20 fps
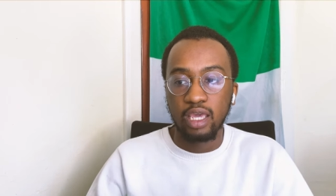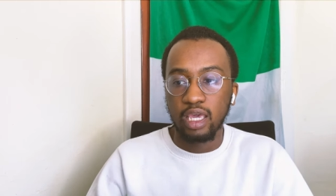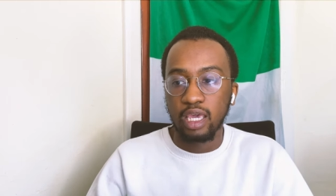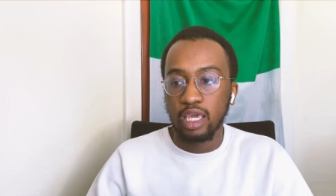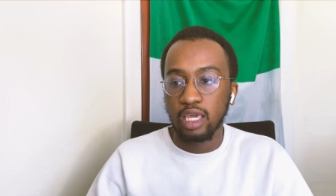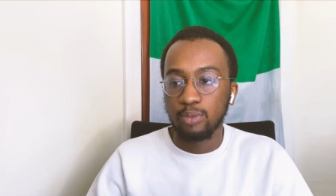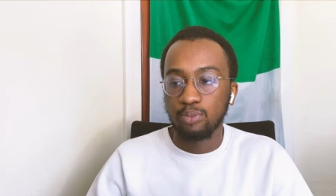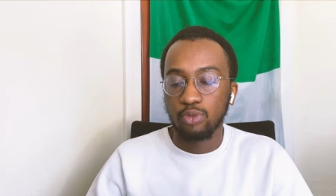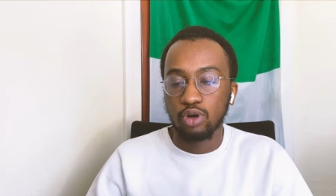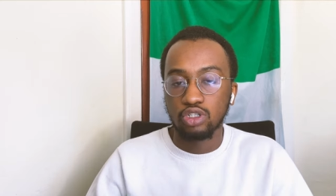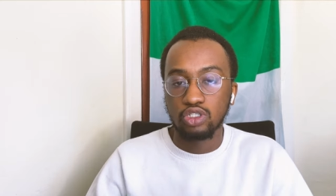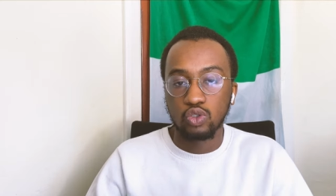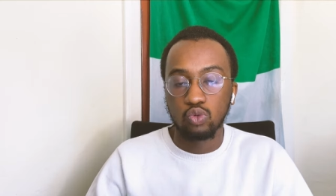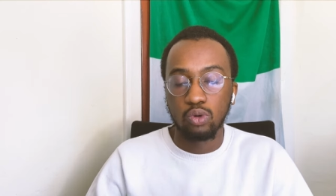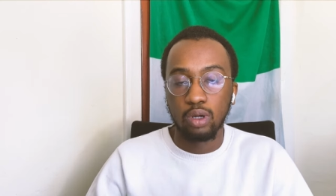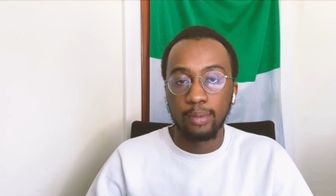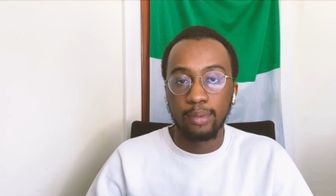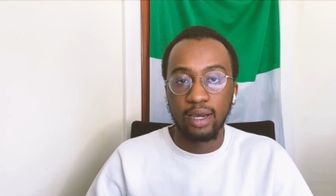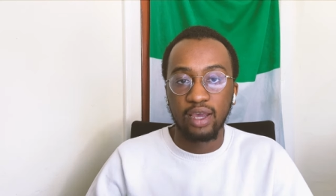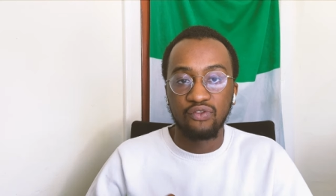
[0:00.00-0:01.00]
a module
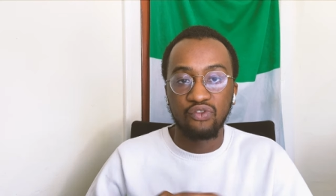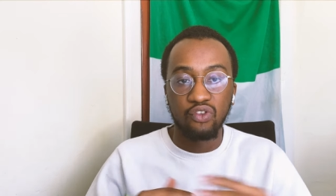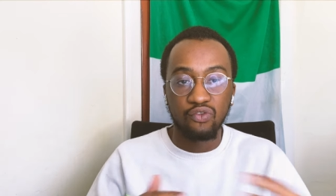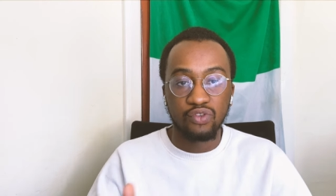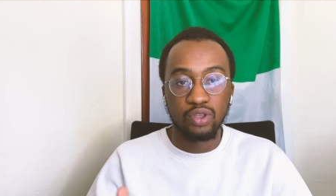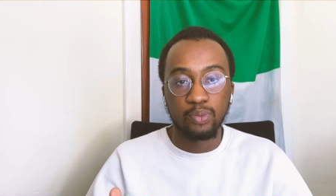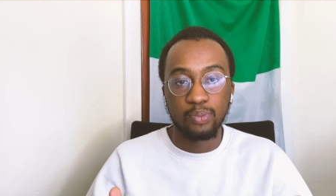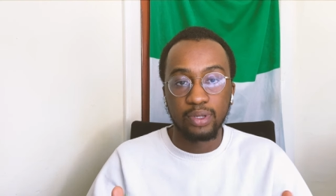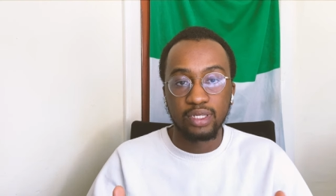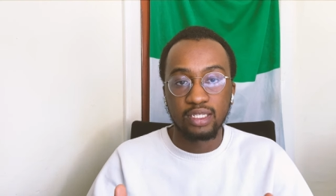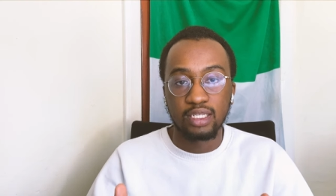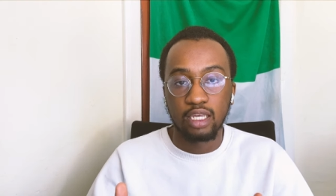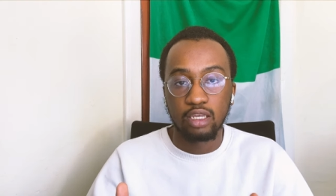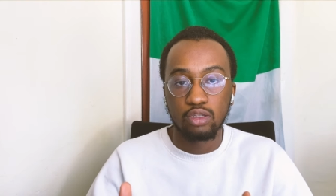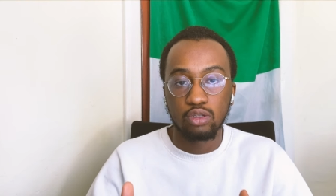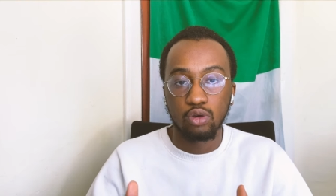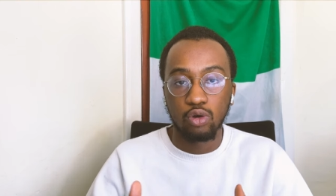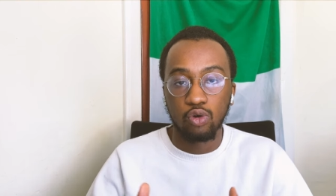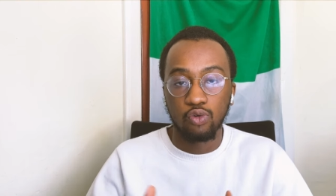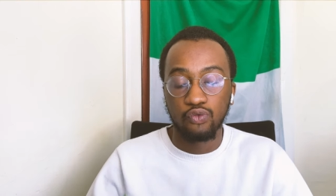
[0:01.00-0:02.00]
whereby
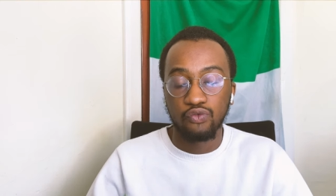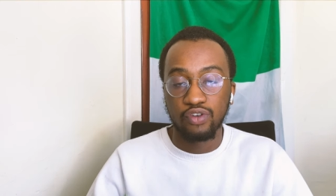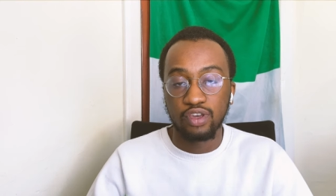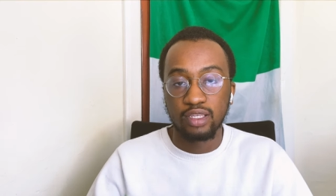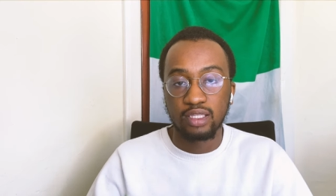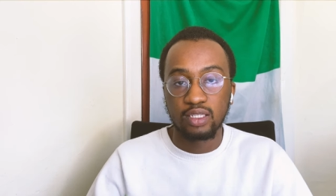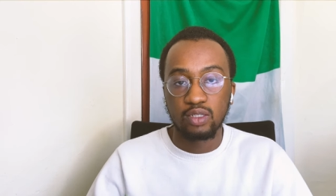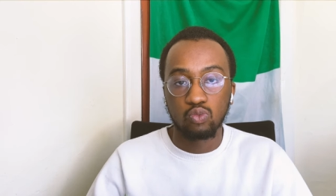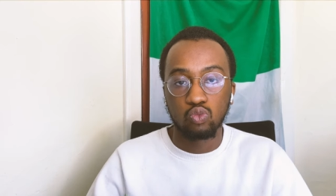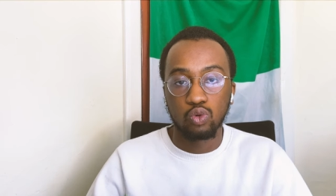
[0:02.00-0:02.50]
50% of it